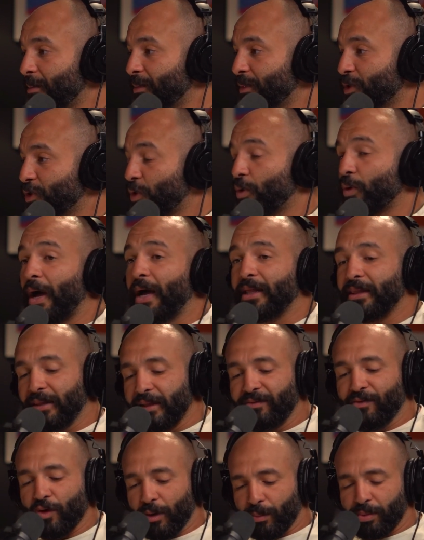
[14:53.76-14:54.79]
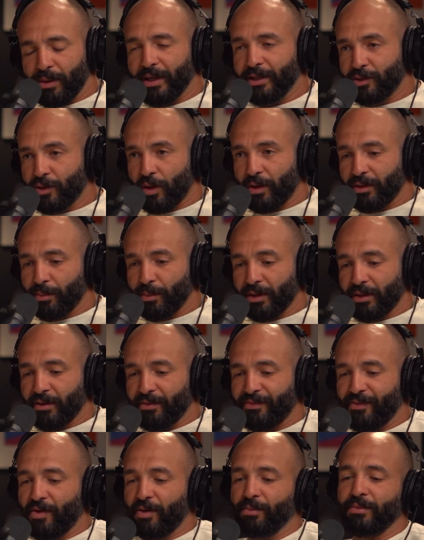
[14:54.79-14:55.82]
So I live on a place called the Mattar
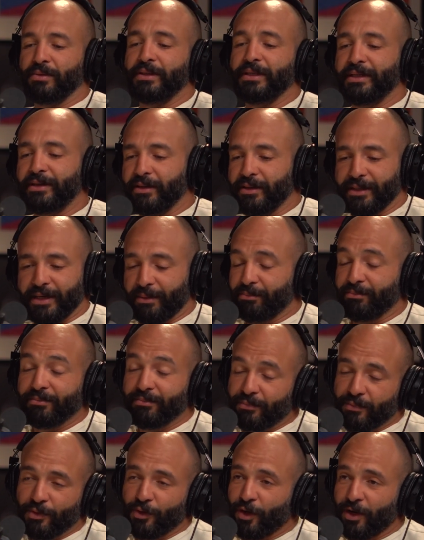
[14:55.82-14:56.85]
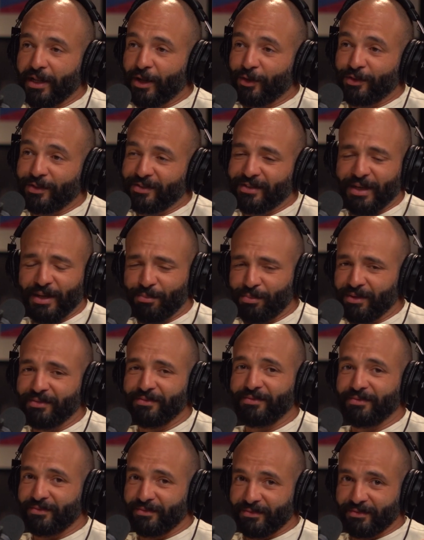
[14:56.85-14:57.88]
Farm. Legally, I'm not allowed to say it, but
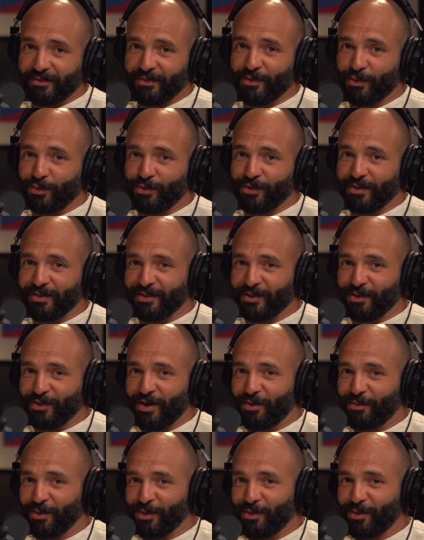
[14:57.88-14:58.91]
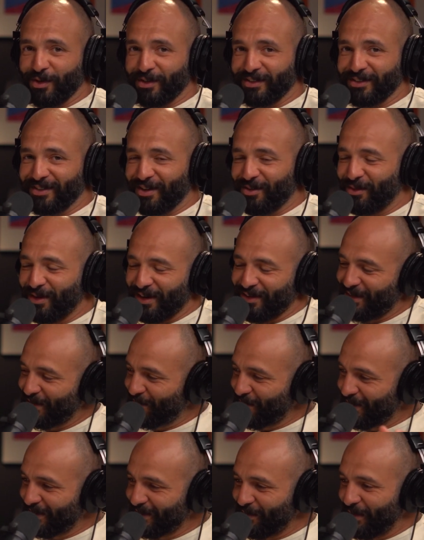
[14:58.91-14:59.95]
deuces, you're not recording. It's not whatever.
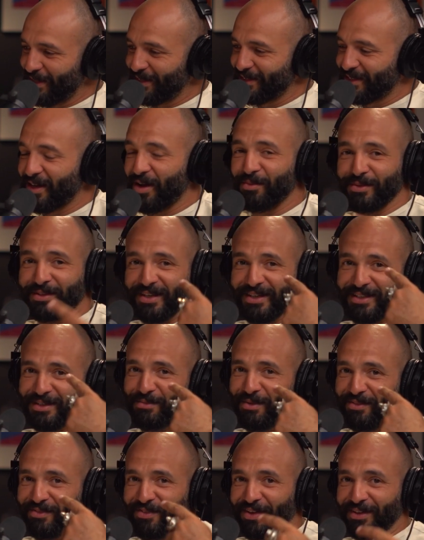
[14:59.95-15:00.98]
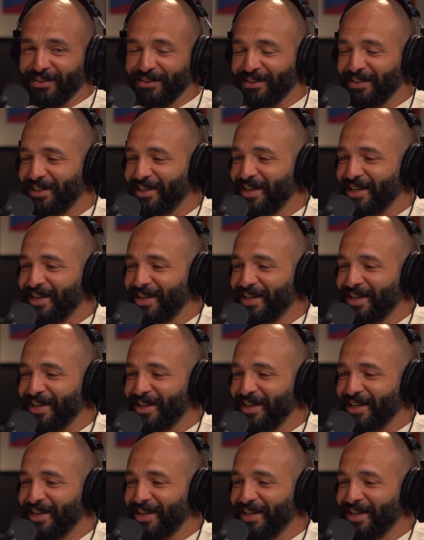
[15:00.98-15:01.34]
Anyways, man, come say it to my face.